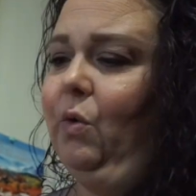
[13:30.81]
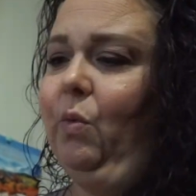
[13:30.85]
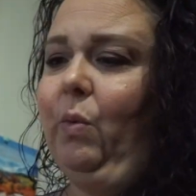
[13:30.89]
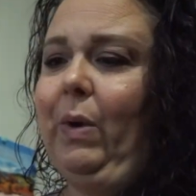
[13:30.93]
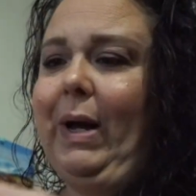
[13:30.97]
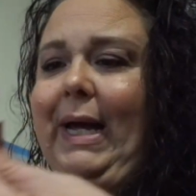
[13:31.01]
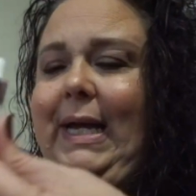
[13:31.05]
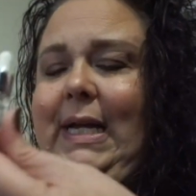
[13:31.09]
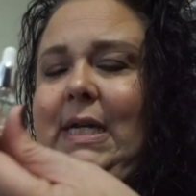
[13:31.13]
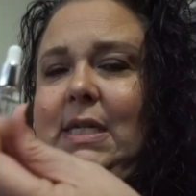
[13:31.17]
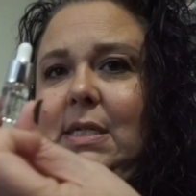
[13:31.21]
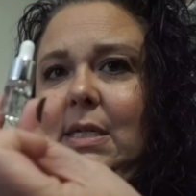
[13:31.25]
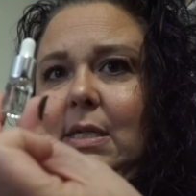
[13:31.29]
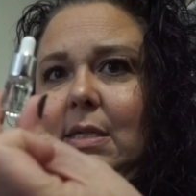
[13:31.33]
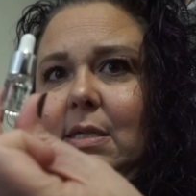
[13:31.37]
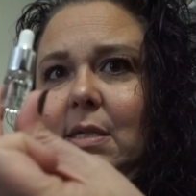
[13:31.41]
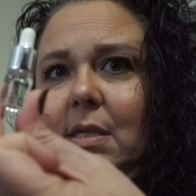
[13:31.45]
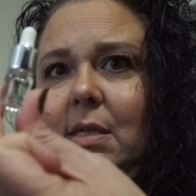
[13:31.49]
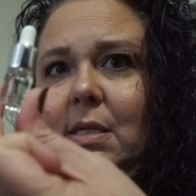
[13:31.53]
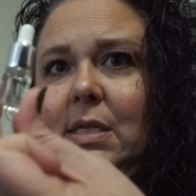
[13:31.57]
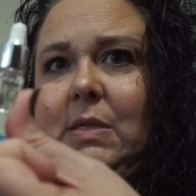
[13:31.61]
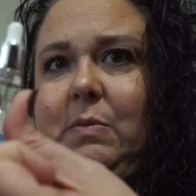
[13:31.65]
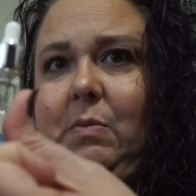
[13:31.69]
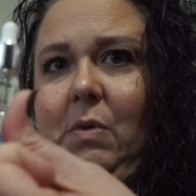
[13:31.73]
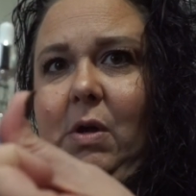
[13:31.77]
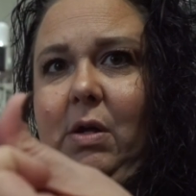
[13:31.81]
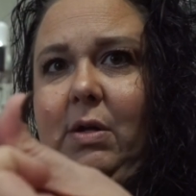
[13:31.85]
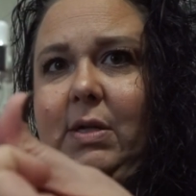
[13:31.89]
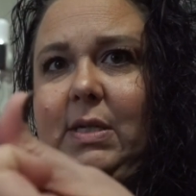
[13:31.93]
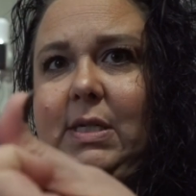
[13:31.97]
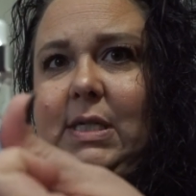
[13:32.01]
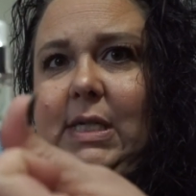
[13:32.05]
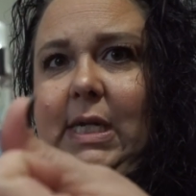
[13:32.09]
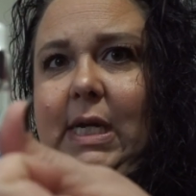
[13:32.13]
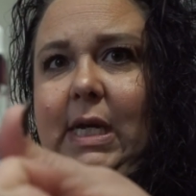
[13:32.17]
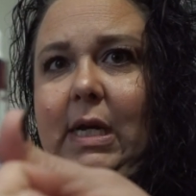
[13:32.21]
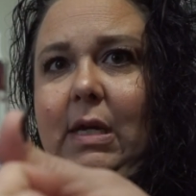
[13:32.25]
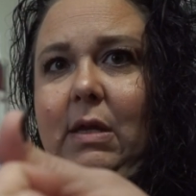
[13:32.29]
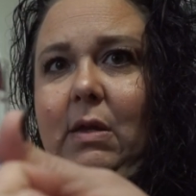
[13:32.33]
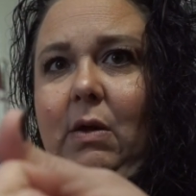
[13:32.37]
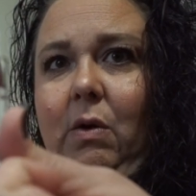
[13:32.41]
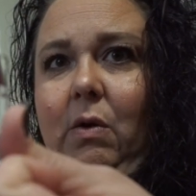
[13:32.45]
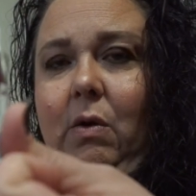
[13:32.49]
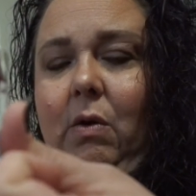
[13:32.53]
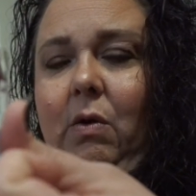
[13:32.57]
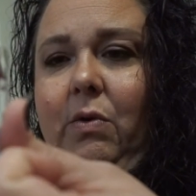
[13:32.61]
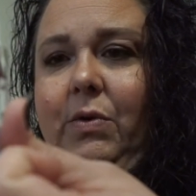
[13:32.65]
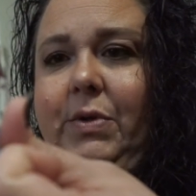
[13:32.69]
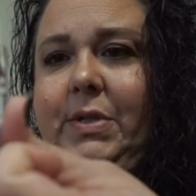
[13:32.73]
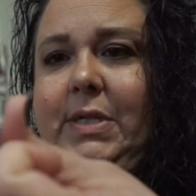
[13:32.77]
Why is this the smallest thing in the
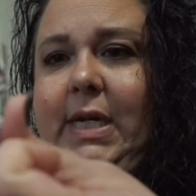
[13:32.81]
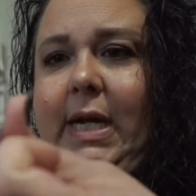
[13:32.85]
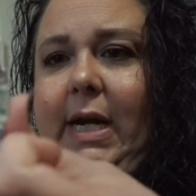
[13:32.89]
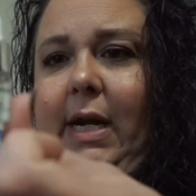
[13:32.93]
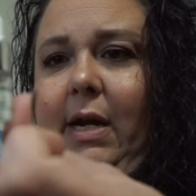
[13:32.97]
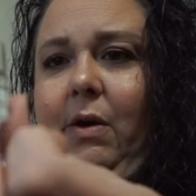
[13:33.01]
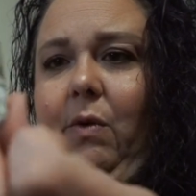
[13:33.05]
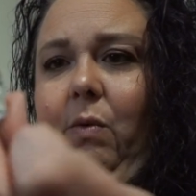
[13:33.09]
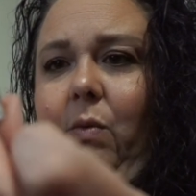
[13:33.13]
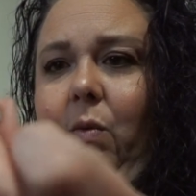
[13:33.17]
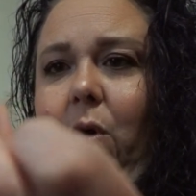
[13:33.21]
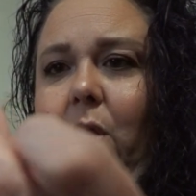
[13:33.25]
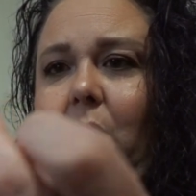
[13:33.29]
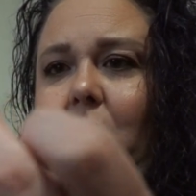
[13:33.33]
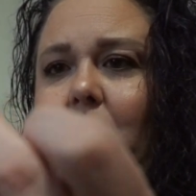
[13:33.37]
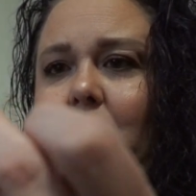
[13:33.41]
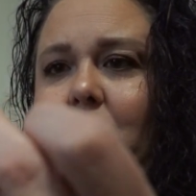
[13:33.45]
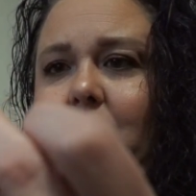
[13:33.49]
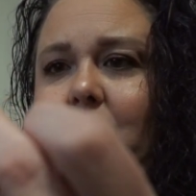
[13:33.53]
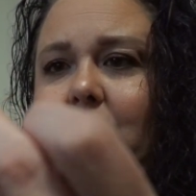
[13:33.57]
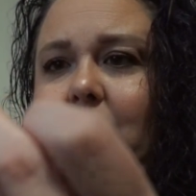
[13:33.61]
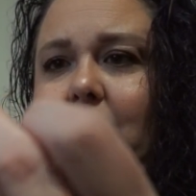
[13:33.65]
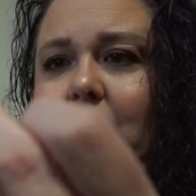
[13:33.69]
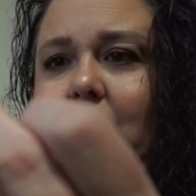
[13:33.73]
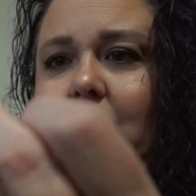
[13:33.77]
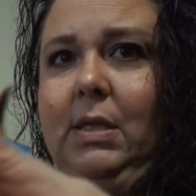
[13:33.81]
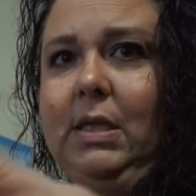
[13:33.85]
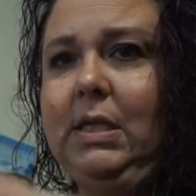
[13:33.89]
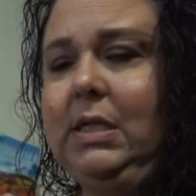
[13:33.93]
whole entire world?